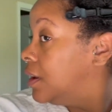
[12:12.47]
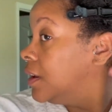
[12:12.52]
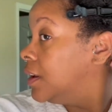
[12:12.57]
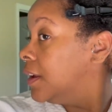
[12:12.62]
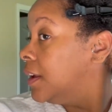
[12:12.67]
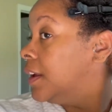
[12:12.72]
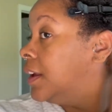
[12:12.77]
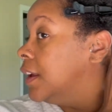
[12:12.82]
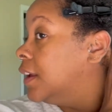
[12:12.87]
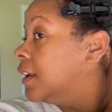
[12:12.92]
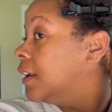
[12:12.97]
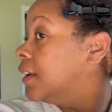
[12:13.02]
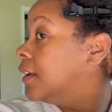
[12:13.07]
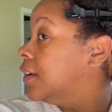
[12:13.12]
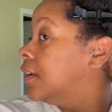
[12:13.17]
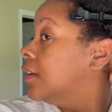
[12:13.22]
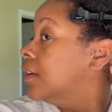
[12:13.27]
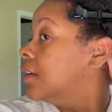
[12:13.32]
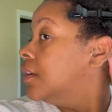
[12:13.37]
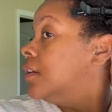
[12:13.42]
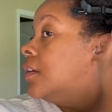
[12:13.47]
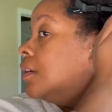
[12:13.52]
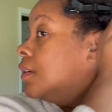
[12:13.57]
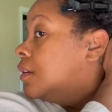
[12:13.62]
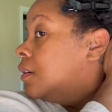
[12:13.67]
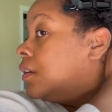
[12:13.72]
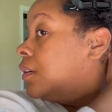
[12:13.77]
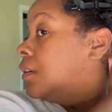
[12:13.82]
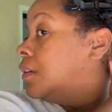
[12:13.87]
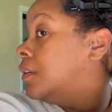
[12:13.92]
and
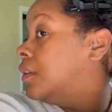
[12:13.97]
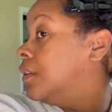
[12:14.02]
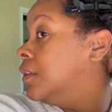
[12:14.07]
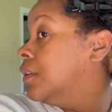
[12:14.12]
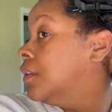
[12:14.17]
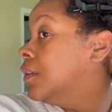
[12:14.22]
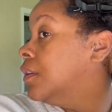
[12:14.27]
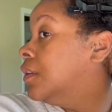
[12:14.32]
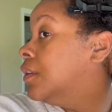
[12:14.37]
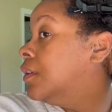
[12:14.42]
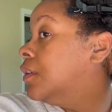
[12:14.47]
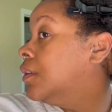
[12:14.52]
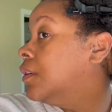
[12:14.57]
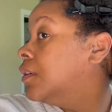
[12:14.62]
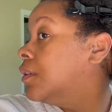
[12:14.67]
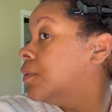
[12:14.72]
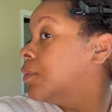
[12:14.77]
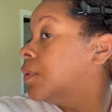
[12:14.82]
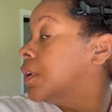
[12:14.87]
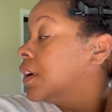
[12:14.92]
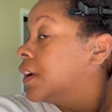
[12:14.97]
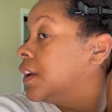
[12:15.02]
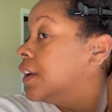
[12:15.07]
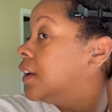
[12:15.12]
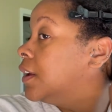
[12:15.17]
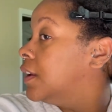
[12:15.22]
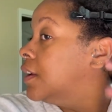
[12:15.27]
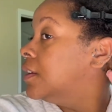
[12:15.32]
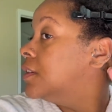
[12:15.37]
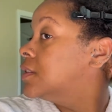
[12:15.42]
work
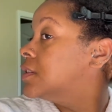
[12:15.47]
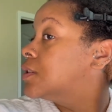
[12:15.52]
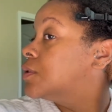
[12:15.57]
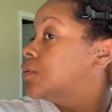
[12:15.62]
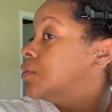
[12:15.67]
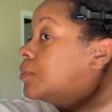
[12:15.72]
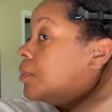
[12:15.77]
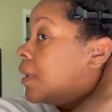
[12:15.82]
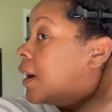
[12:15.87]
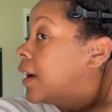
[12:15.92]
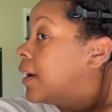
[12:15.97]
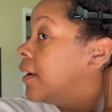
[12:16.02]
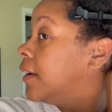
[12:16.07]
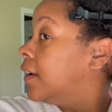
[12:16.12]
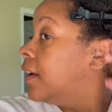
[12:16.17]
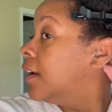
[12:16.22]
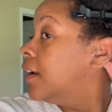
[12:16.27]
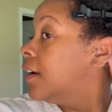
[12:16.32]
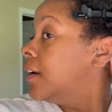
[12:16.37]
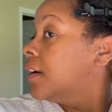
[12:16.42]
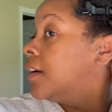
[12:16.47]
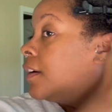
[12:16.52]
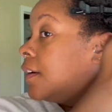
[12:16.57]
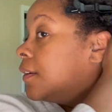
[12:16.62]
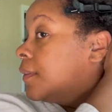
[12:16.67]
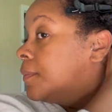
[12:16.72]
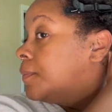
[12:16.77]
it into my hair.